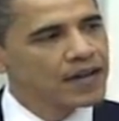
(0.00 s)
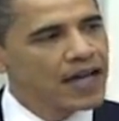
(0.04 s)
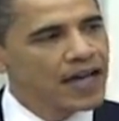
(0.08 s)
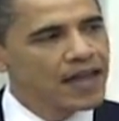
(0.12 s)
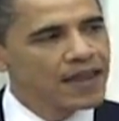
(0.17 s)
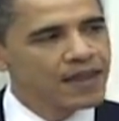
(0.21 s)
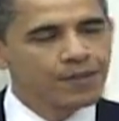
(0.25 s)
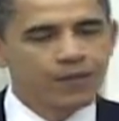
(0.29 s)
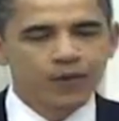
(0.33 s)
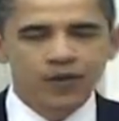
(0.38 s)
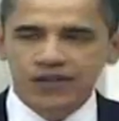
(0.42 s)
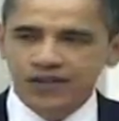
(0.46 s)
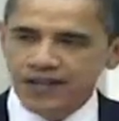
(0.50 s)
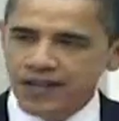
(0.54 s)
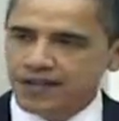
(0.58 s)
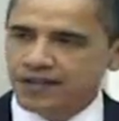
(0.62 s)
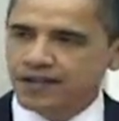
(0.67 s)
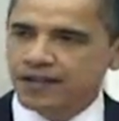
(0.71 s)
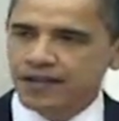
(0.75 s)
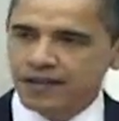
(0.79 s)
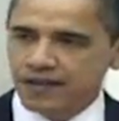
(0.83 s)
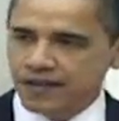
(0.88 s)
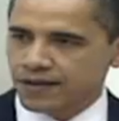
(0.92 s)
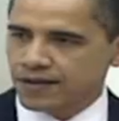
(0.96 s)
and the
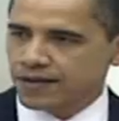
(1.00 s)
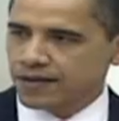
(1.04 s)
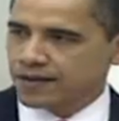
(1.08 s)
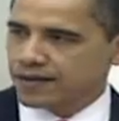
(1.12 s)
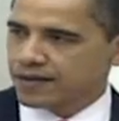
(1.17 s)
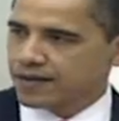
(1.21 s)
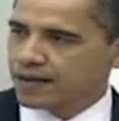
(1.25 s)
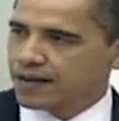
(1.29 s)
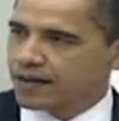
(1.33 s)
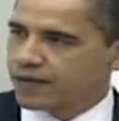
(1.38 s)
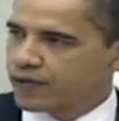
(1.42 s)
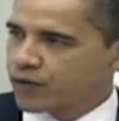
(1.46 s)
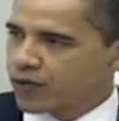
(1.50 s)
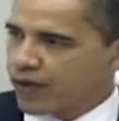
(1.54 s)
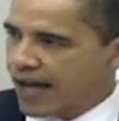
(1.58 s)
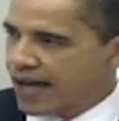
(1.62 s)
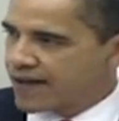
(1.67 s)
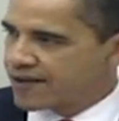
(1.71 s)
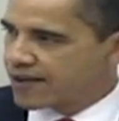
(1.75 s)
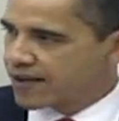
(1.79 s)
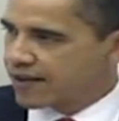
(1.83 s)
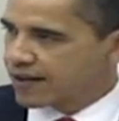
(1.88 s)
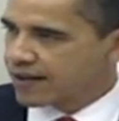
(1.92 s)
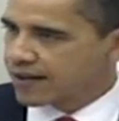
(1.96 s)
persistence of
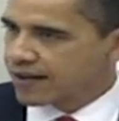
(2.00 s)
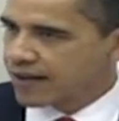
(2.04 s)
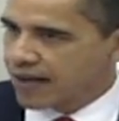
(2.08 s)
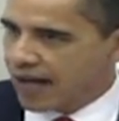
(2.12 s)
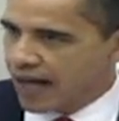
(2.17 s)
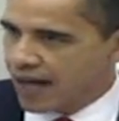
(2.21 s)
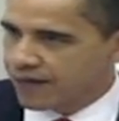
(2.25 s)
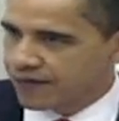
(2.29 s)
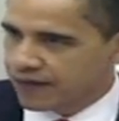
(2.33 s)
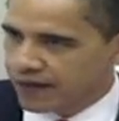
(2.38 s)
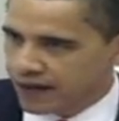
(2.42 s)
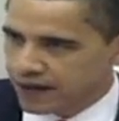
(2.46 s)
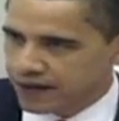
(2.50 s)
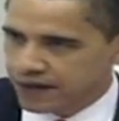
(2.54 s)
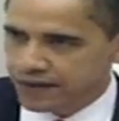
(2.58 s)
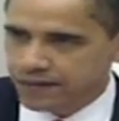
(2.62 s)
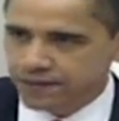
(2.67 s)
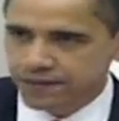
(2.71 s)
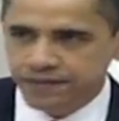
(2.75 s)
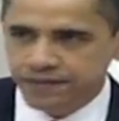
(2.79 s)
tragic conflict.